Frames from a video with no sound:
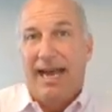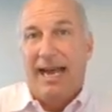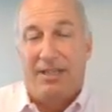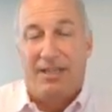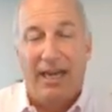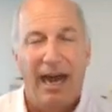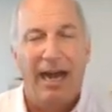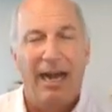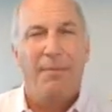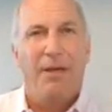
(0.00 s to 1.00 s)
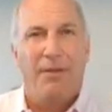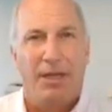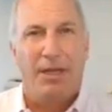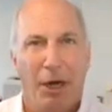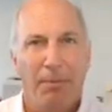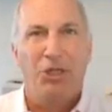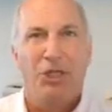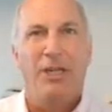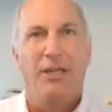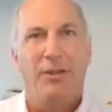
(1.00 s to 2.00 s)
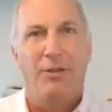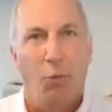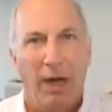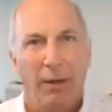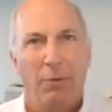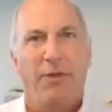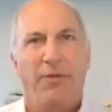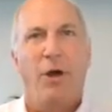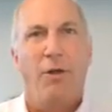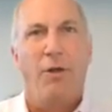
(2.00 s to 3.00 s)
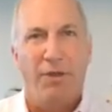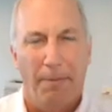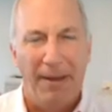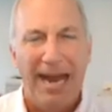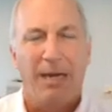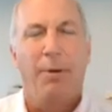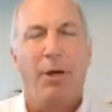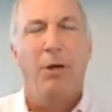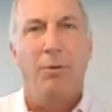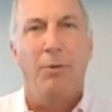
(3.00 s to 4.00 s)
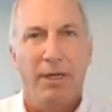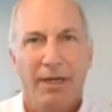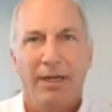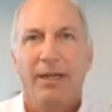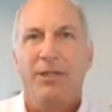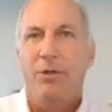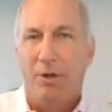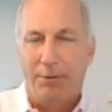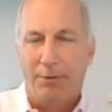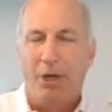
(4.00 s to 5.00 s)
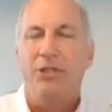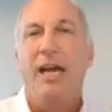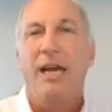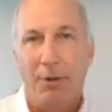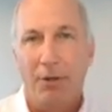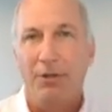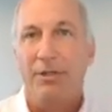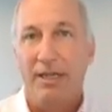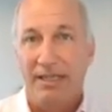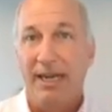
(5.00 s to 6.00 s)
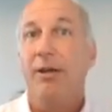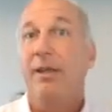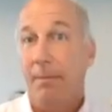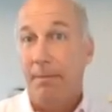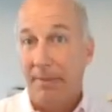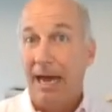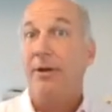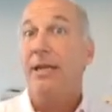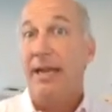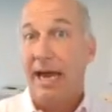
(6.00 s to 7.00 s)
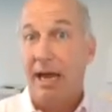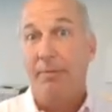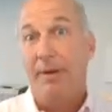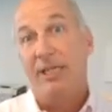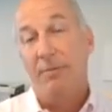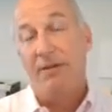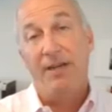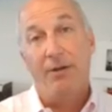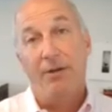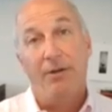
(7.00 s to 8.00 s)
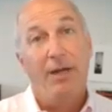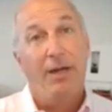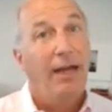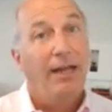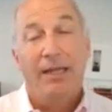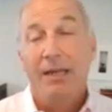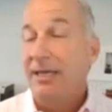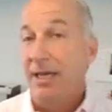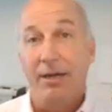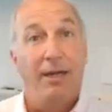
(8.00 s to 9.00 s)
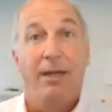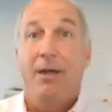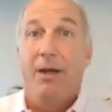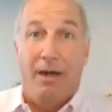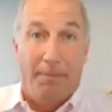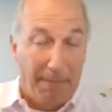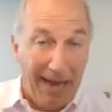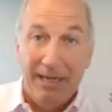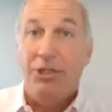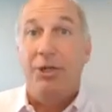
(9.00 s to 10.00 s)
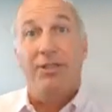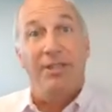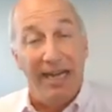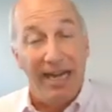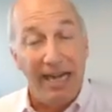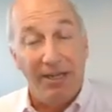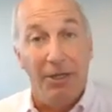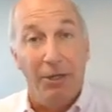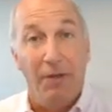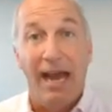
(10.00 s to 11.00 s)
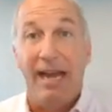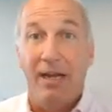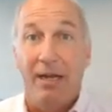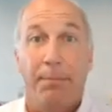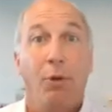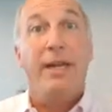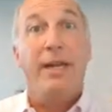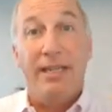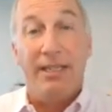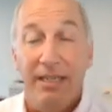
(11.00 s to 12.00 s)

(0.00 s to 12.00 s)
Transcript: had the time, the gumption, the wherewithal, the backbone to approach that person and tell them about it and how it makes me feel. Let me tell you, managers need to do that and employees